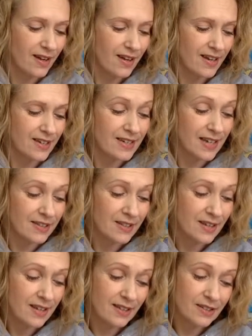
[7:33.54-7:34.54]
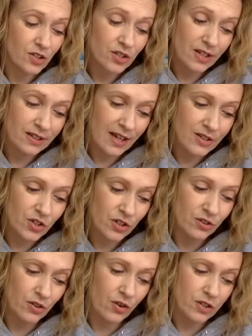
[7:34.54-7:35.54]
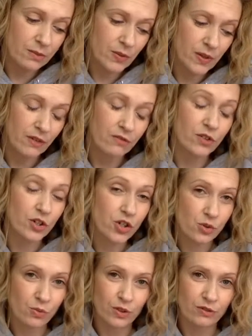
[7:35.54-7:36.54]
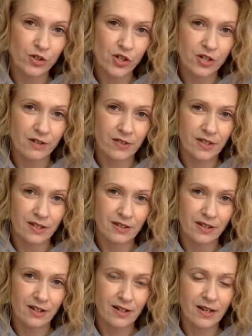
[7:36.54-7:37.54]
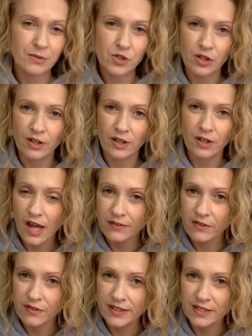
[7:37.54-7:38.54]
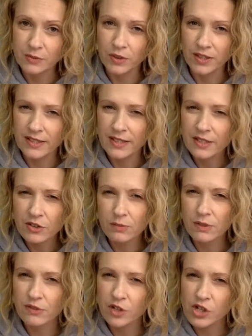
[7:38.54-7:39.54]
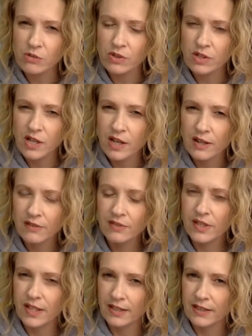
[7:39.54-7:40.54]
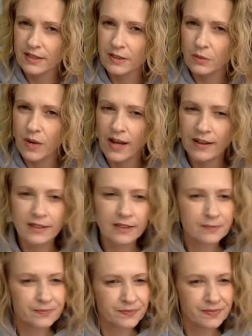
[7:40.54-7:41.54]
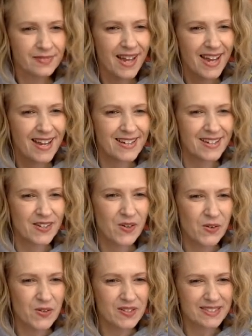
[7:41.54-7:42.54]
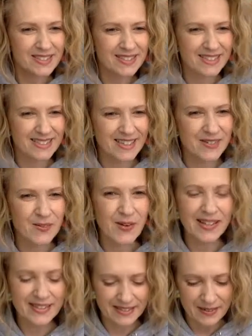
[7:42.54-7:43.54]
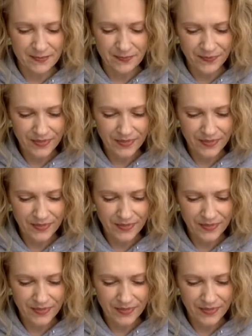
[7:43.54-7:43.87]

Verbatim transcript: And again, just like last year, they're going to be doing a virtual version of it this year, and I'm sure a lot of events will continue to be virtual for the next little while. Hey, Nicole, good to see you. Welcome.